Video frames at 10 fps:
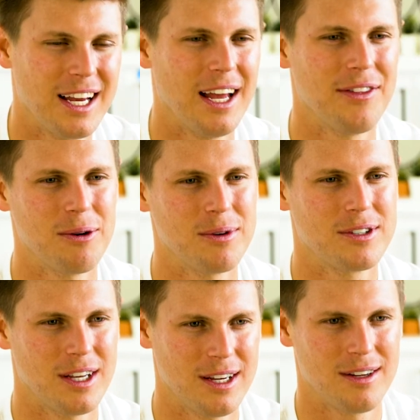And they would
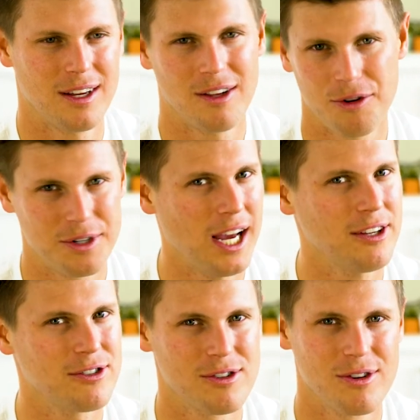say either
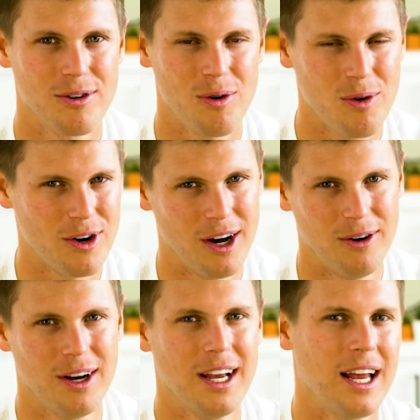yes or no.
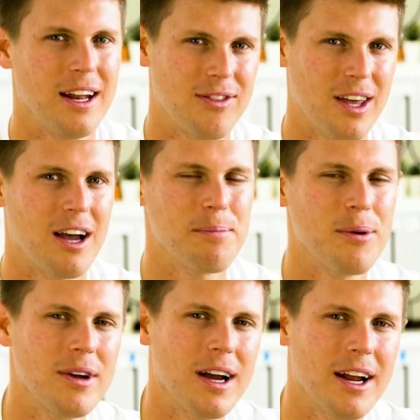And at that
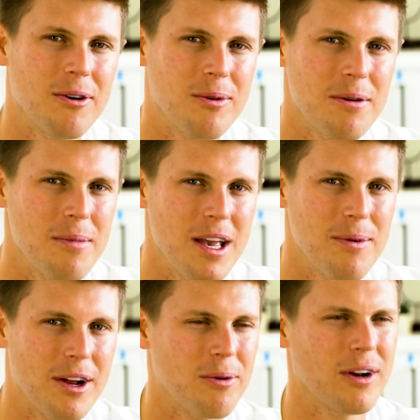point, I don't want a
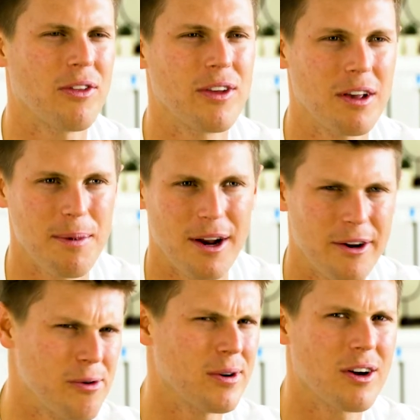maybe, I don't want to think about it, I
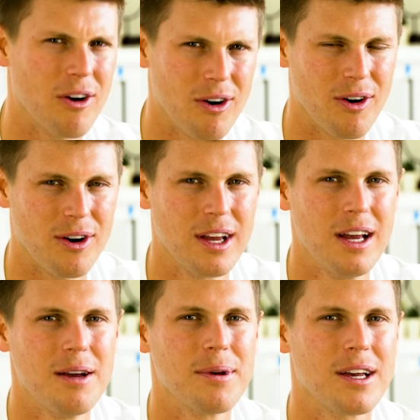don't want a card,
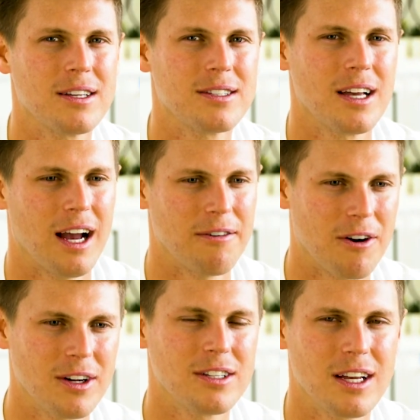because I've
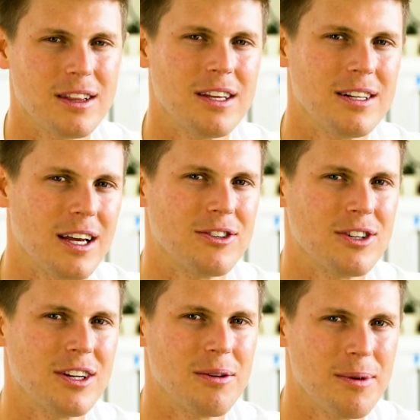already set the
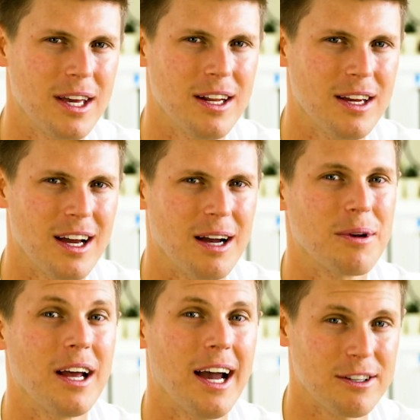intention at the beginning, I'm
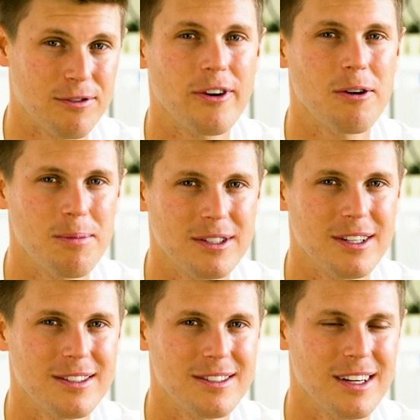going to ask for your
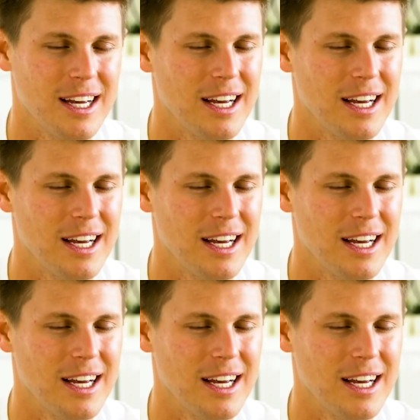business.